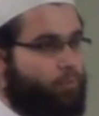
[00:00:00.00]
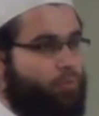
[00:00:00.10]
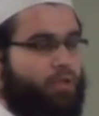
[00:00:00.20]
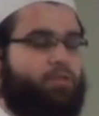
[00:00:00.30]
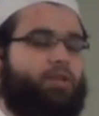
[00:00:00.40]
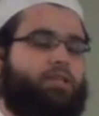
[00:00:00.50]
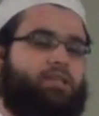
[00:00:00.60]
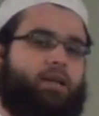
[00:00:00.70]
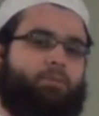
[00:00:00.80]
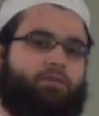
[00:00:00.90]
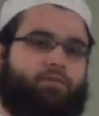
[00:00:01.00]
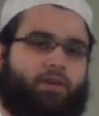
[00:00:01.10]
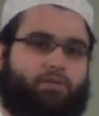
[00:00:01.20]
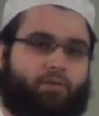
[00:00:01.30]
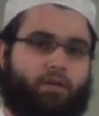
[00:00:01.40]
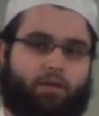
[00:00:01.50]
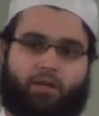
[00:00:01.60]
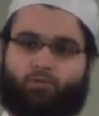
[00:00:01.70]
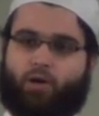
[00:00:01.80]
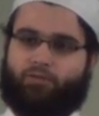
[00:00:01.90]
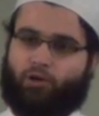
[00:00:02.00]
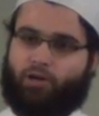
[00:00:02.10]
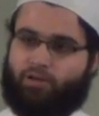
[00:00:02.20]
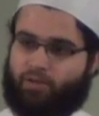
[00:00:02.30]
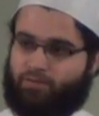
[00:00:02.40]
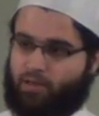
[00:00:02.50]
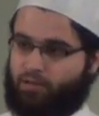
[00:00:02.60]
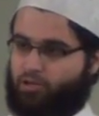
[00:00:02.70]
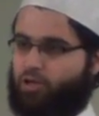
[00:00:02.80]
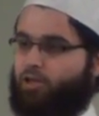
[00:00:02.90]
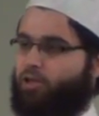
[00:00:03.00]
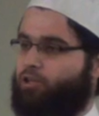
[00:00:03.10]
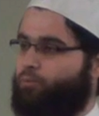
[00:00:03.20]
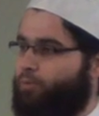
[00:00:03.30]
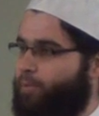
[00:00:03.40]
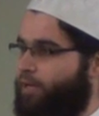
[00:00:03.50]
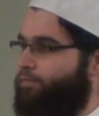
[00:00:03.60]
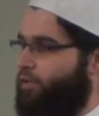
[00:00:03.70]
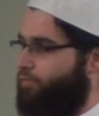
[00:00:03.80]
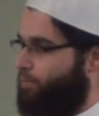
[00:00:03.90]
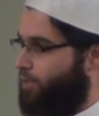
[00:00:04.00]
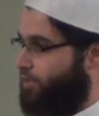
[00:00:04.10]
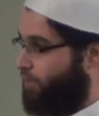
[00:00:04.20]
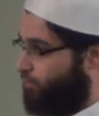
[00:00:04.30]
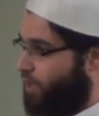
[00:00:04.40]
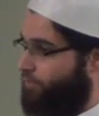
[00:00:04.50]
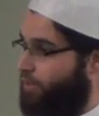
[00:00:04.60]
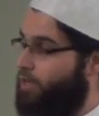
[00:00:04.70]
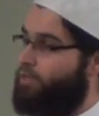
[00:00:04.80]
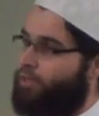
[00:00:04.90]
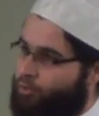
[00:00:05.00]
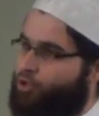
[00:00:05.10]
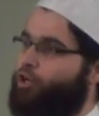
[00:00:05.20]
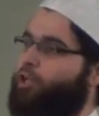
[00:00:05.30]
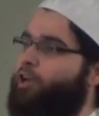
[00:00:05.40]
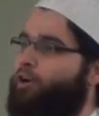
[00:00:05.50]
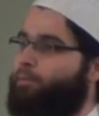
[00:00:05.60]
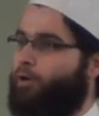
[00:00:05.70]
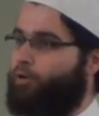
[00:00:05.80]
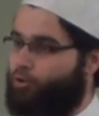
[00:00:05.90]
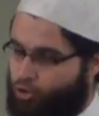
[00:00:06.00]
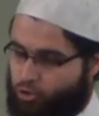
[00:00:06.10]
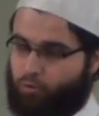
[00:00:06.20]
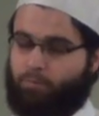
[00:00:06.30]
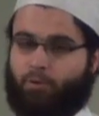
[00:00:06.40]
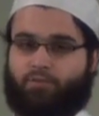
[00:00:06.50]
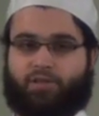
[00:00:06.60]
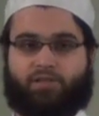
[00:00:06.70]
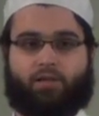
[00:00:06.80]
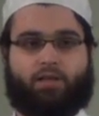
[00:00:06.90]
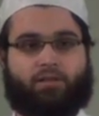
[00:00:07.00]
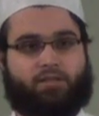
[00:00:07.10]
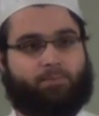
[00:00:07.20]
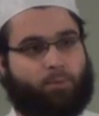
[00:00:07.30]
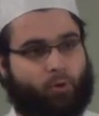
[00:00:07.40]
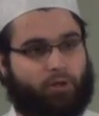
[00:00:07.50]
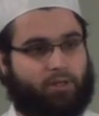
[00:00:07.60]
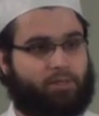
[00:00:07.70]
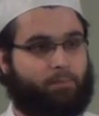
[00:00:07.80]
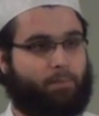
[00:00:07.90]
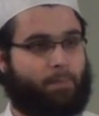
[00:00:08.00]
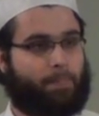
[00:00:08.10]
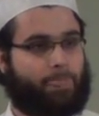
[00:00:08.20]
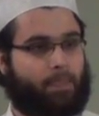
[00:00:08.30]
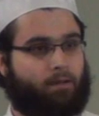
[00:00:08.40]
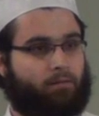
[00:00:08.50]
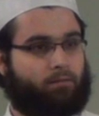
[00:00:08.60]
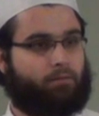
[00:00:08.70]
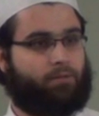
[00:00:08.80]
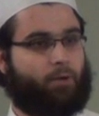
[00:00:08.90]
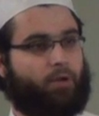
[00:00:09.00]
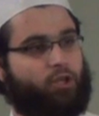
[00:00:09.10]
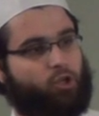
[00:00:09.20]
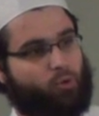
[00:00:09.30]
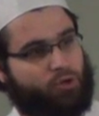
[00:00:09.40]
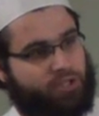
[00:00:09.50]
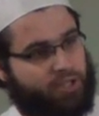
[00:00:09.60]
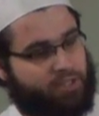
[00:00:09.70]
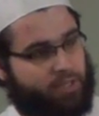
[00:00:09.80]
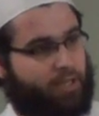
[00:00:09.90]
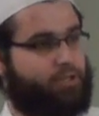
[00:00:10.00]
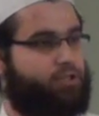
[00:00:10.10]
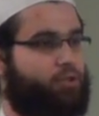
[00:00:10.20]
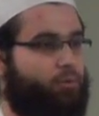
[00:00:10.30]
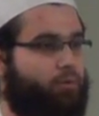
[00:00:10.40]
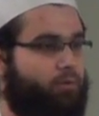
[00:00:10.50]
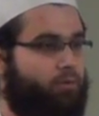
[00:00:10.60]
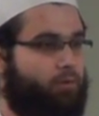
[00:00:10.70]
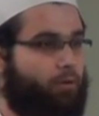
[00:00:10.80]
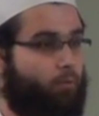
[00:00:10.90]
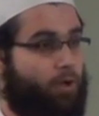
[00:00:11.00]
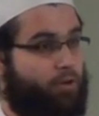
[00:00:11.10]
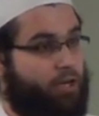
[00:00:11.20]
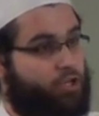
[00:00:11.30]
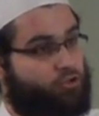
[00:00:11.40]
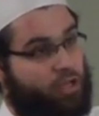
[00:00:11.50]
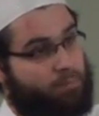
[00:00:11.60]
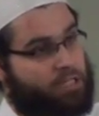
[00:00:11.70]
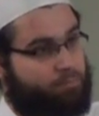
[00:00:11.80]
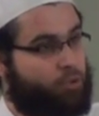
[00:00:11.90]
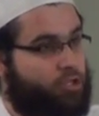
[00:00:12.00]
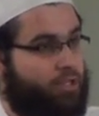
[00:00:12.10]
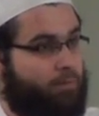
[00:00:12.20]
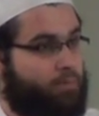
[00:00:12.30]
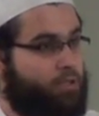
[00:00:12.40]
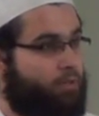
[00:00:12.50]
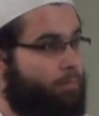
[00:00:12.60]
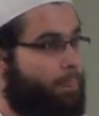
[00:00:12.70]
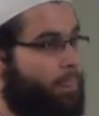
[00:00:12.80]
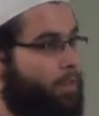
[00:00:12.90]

within the Islamic faith. If you have heard of it, then inshallah you will benefit from this. And if you haven't, then you should hear about it. You should know about this. This is important. They will use this against you, whether extremist Muslims